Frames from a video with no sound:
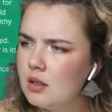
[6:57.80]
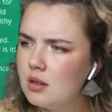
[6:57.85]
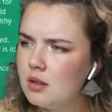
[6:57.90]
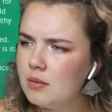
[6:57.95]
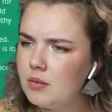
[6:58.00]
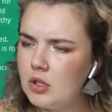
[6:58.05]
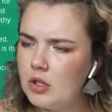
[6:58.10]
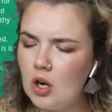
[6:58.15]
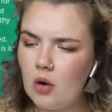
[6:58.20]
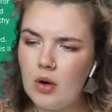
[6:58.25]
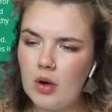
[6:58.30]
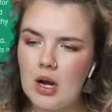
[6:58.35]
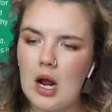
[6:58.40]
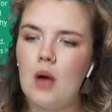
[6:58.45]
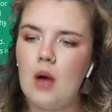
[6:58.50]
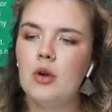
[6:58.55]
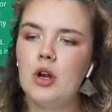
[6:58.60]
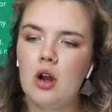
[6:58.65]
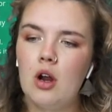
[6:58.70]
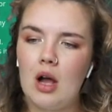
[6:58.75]
You know what? I
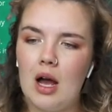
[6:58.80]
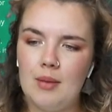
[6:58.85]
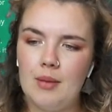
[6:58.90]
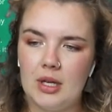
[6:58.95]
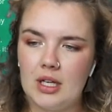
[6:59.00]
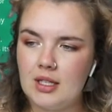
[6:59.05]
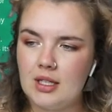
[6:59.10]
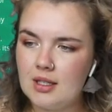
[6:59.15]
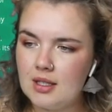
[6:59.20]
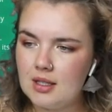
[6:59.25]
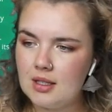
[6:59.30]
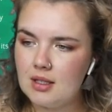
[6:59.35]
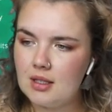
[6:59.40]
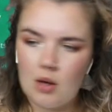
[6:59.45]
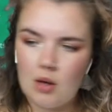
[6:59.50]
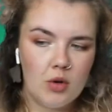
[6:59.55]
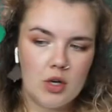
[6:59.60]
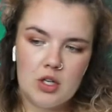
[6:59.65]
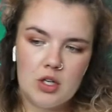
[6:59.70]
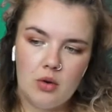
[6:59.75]
want to go ibex. I
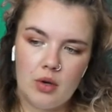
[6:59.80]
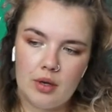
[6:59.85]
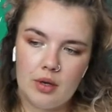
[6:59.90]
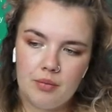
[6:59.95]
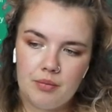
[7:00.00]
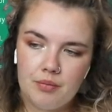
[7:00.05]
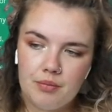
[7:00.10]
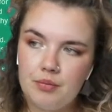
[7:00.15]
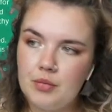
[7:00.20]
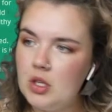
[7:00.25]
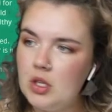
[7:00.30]
want to do it. You